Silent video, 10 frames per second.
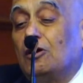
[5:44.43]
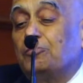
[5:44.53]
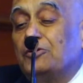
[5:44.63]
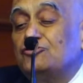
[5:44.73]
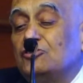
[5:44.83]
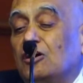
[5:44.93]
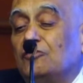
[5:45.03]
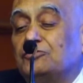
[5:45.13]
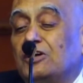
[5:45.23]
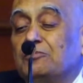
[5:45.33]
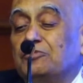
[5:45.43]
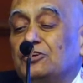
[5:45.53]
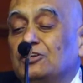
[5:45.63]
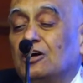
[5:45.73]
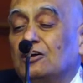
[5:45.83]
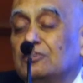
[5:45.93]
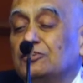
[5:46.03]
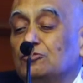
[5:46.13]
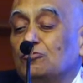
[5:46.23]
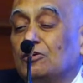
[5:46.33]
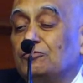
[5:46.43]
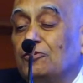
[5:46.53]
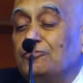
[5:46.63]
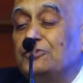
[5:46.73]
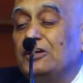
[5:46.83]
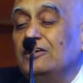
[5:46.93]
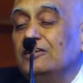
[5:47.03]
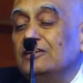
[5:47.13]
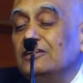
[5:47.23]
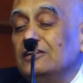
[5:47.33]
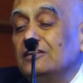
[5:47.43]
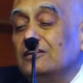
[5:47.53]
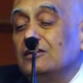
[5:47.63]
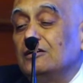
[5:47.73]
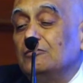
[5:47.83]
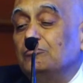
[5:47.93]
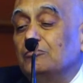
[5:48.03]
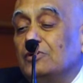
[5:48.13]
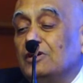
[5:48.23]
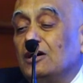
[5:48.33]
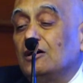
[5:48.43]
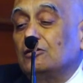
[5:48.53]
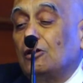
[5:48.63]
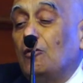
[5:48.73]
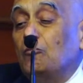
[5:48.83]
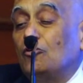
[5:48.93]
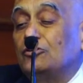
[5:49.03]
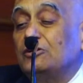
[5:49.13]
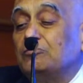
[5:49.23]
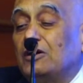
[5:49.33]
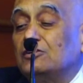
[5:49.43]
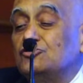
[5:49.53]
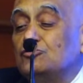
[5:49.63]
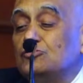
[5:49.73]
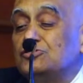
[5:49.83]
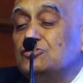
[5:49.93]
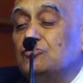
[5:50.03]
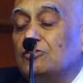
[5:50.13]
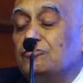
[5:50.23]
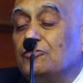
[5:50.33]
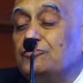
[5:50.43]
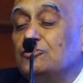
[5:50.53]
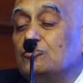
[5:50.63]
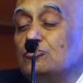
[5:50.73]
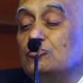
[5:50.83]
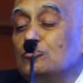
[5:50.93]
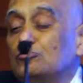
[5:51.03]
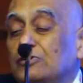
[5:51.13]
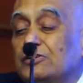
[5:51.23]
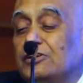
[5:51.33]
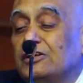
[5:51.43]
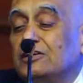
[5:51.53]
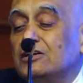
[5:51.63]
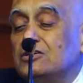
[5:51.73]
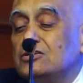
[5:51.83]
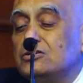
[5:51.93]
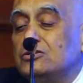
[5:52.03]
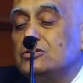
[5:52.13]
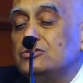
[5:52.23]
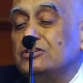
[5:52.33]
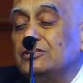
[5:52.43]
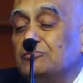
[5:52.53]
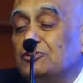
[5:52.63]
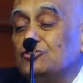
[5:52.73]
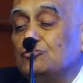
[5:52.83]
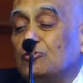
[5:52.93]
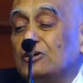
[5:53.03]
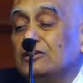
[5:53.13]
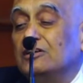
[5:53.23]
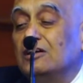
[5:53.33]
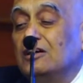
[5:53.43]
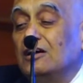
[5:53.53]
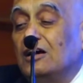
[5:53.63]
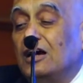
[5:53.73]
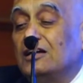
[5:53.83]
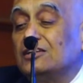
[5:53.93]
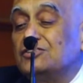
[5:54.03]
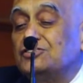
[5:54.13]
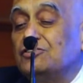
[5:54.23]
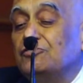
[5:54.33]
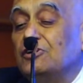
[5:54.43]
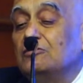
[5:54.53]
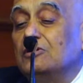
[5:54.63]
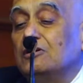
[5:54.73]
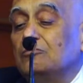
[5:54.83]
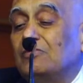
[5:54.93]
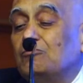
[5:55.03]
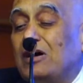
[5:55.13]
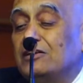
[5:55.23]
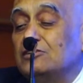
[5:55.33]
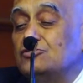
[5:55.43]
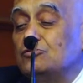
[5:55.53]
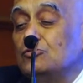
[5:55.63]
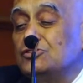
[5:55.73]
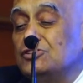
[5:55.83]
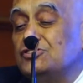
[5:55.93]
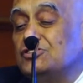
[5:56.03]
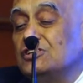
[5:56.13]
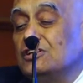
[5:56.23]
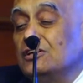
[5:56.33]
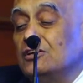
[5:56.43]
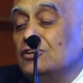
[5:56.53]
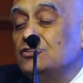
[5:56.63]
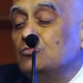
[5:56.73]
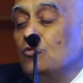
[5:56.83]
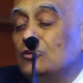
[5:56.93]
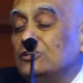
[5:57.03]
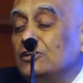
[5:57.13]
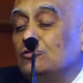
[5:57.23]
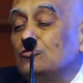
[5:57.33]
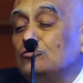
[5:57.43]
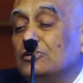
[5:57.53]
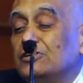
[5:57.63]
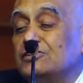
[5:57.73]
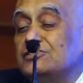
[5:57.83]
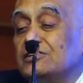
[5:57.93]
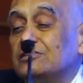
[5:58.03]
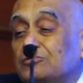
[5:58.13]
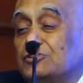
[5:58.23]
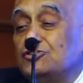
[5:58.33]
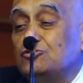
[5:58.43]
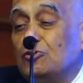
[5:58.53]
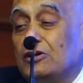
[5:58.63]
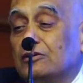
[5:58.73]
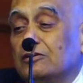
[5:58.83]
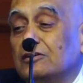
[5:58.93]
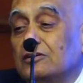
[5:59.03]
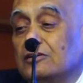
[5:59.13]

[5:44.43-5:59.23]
a pressure half time between 100 to 150, a moderate mitral stenosis 150 to 220 centimeters squared, and a severe mitral stenosis is more than 220 centimeters squared.